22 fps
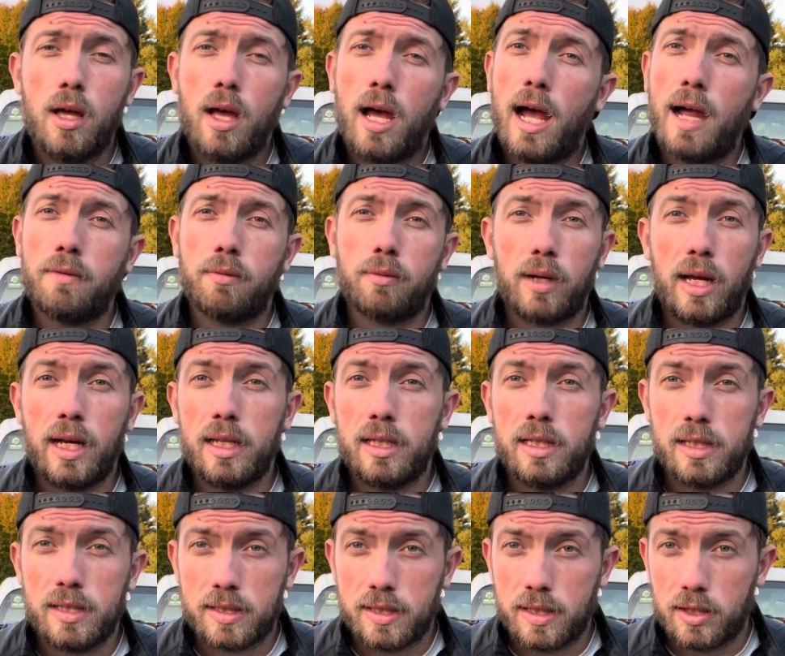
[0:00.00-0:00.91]
I've ran in
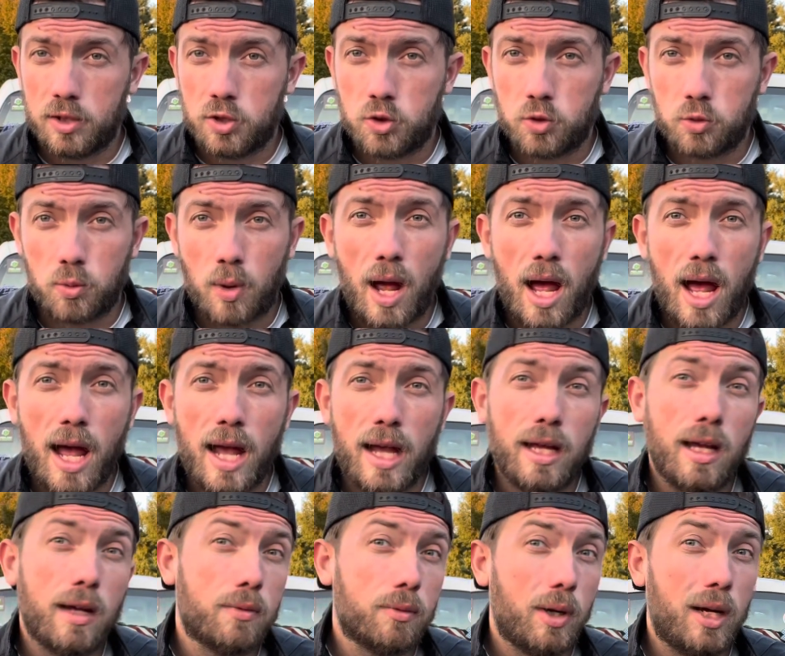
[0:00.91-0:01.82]
these things
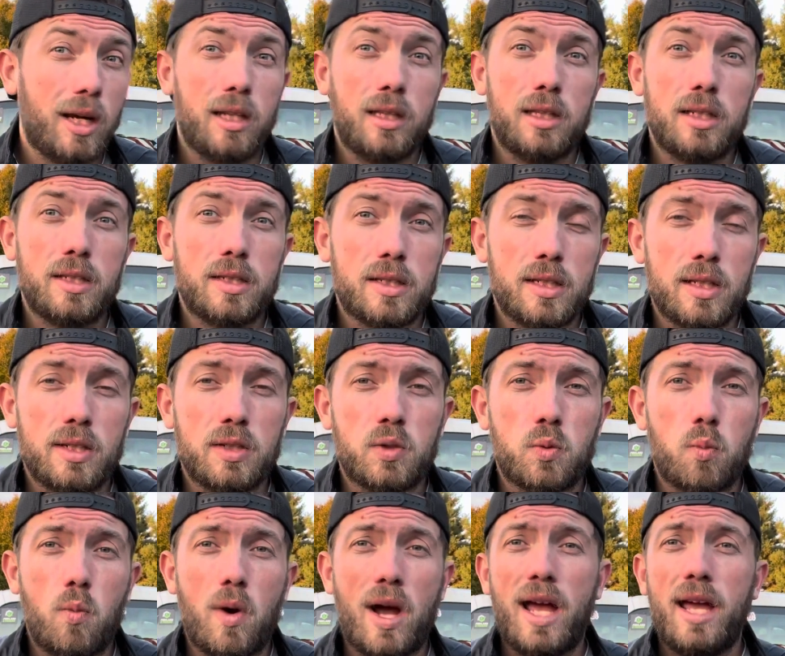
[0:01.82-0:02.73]
dry, I've ran in these things
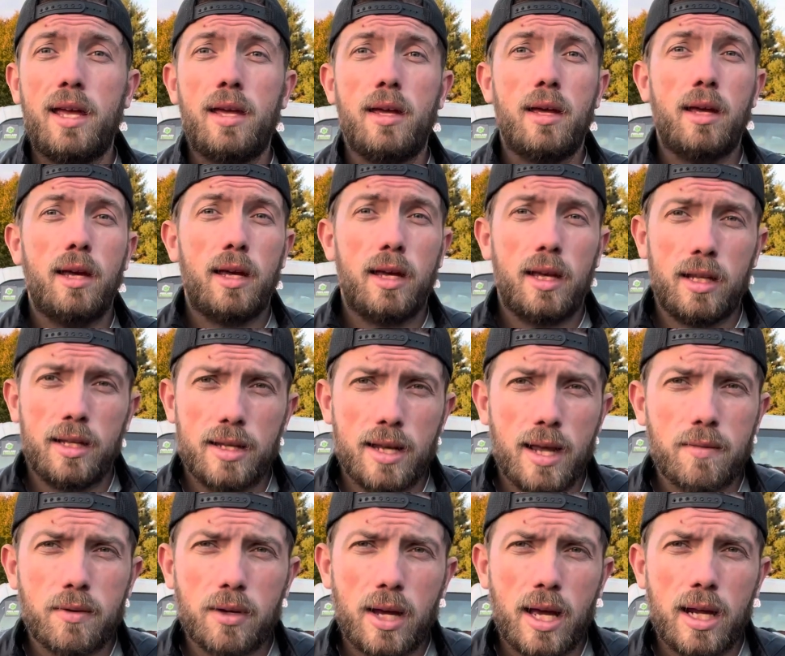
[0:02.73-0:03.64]
wet, and
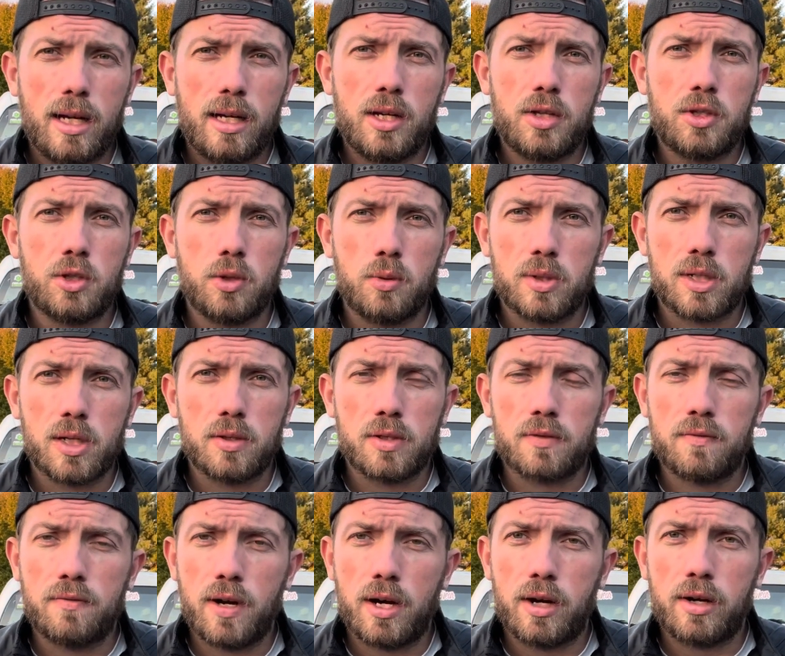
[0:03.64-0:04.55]
never had an issue, which I was
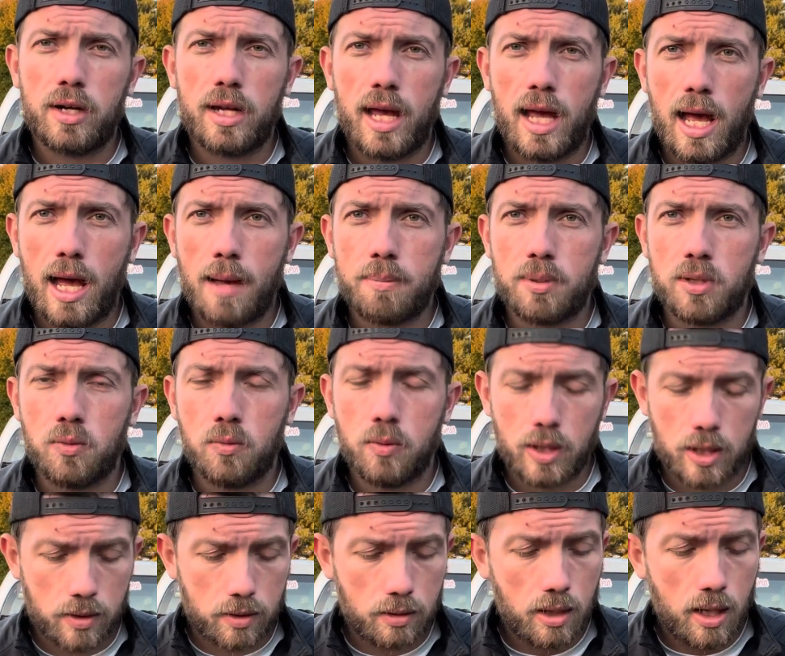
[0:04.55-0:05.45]
very happy
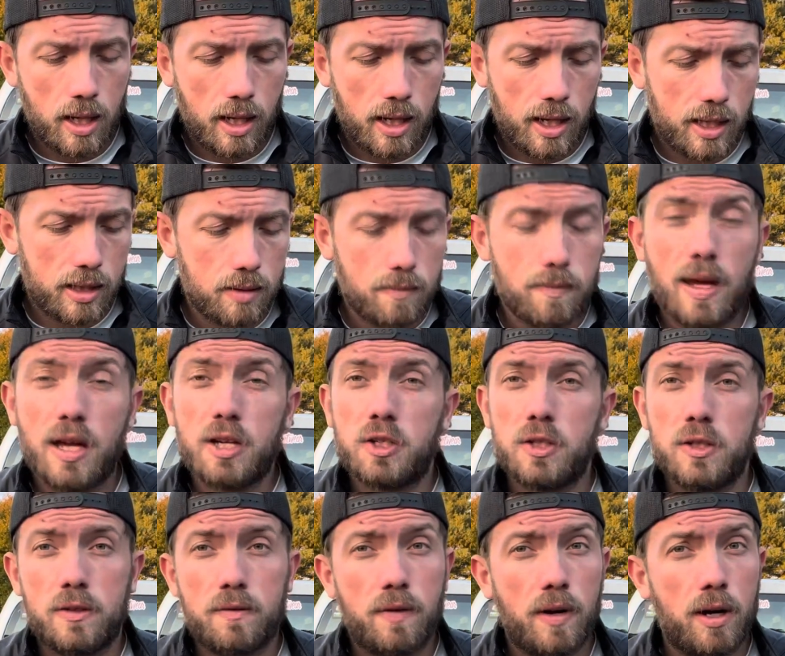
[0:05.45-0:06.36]
with. And the mesh
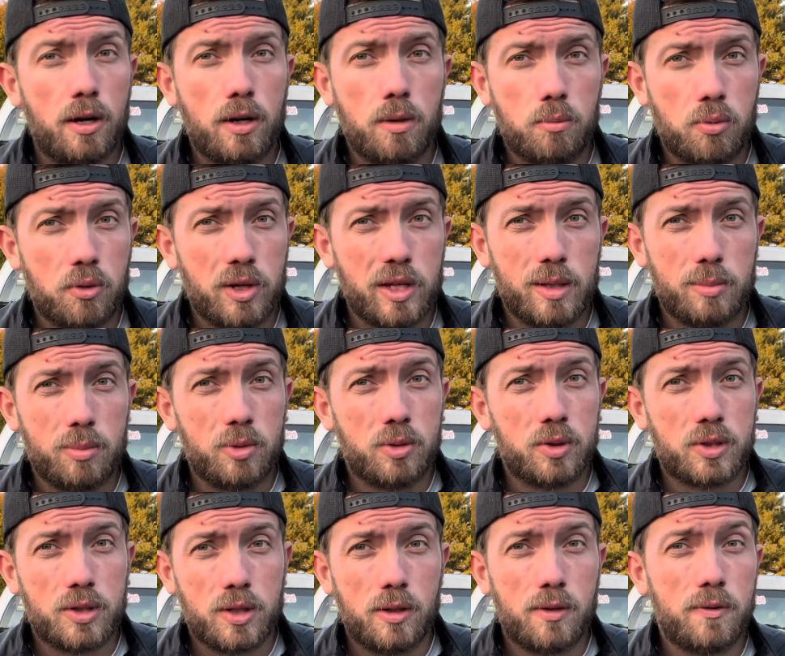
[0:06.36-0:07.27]
is very breathable,
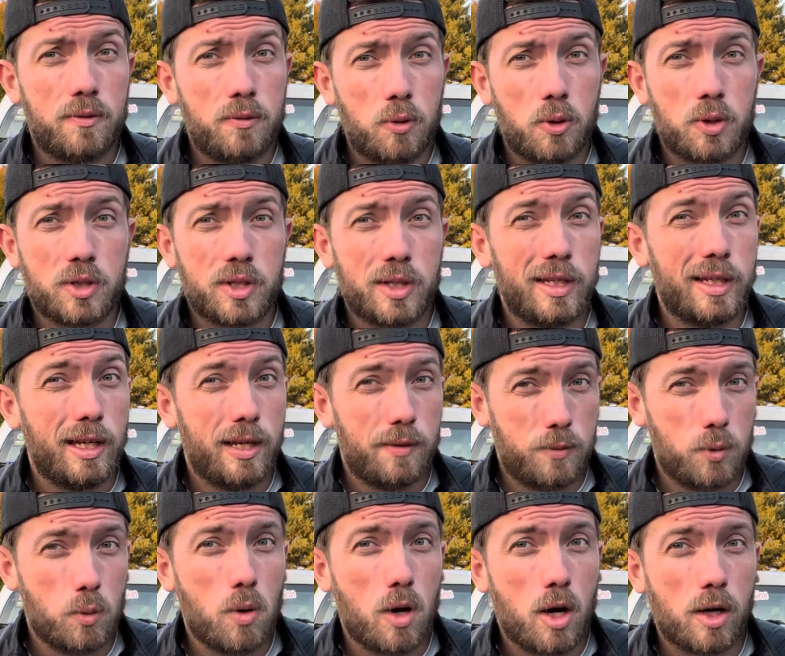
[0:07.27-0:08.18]
so unfortunately, if
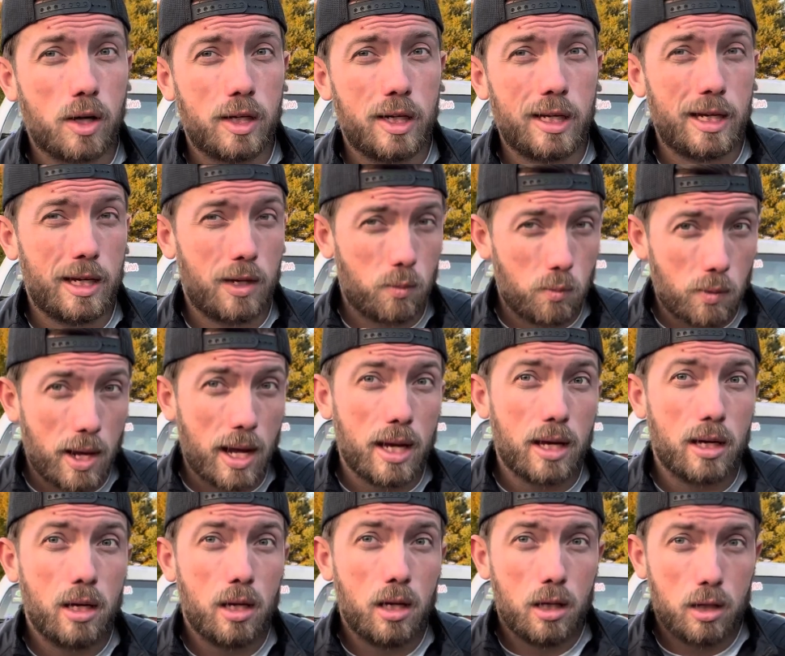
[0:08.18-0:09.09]
you are gonna get
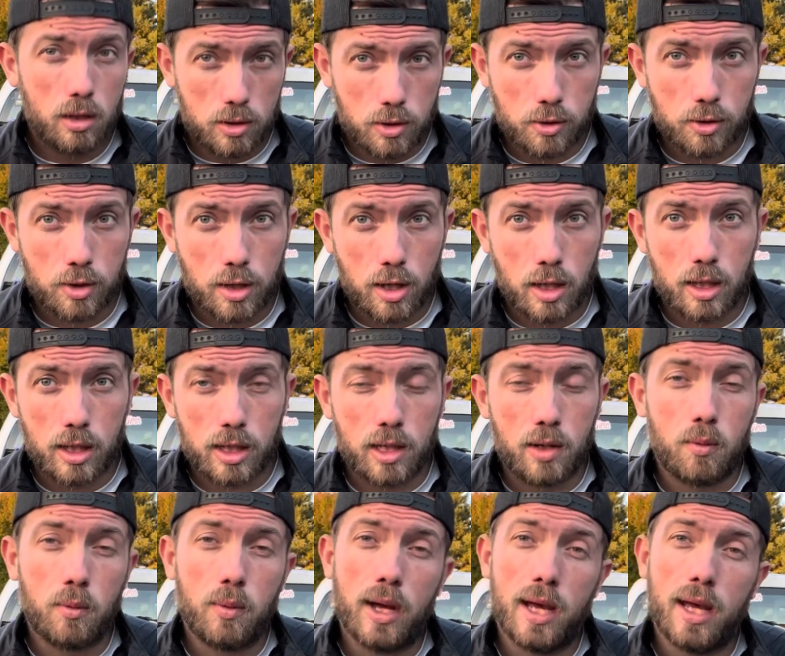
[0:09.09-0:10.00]
wet, you're gonna
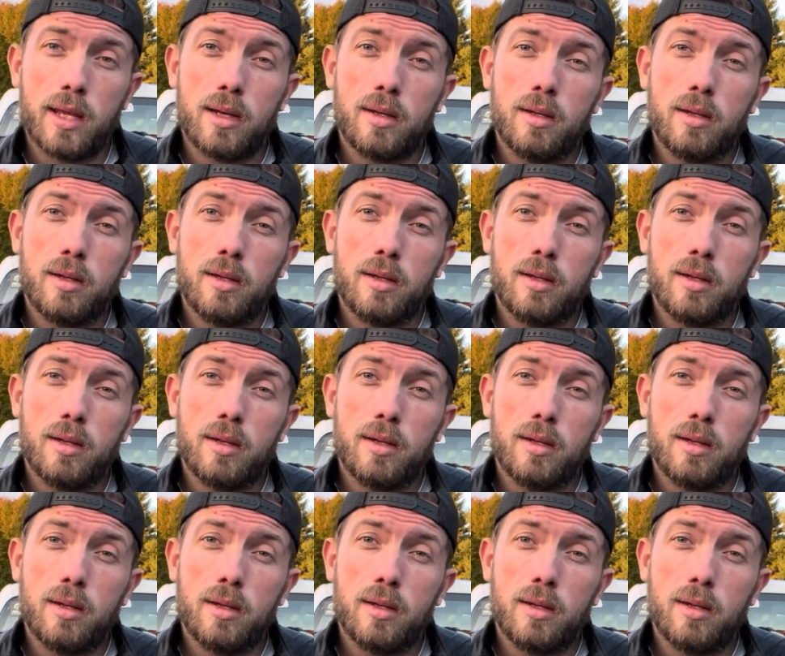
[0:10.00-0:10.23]
get wet.